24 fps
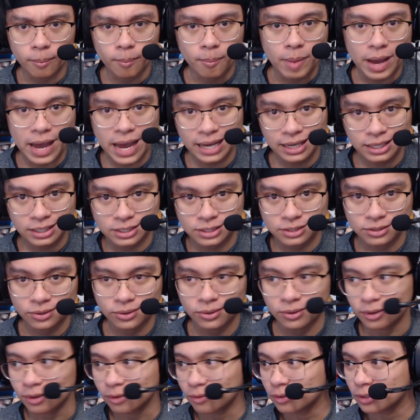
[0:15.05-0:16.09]

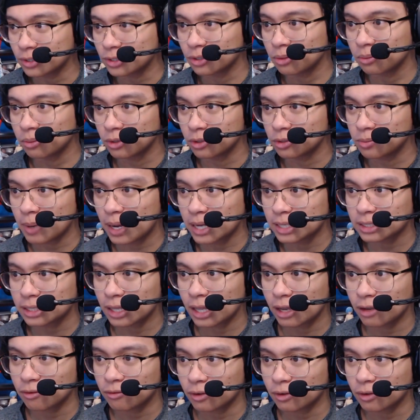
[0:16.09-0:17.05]
backstory for Subaru's past life,